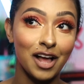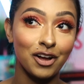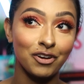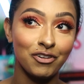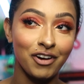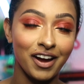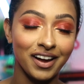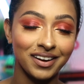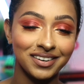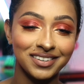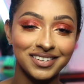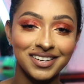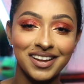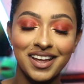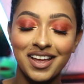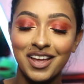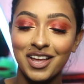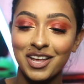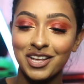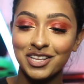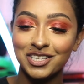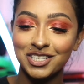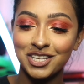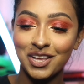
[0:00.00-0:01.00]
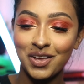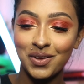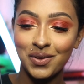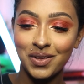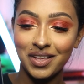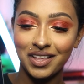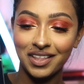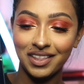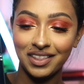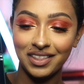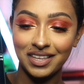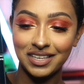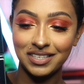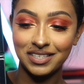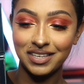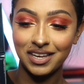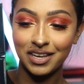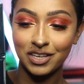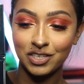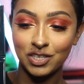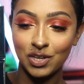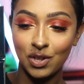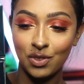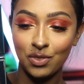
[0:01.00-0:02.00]
cracked. So this
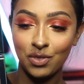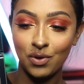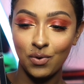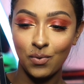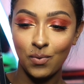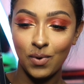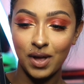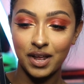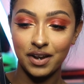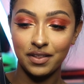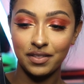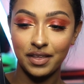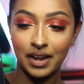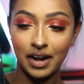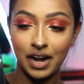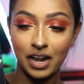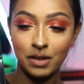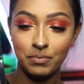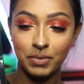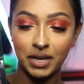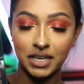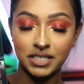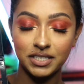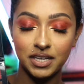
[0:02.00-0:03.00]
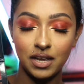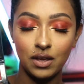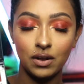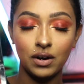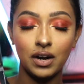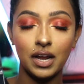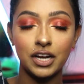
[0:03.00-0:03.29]
is the one that I picked out.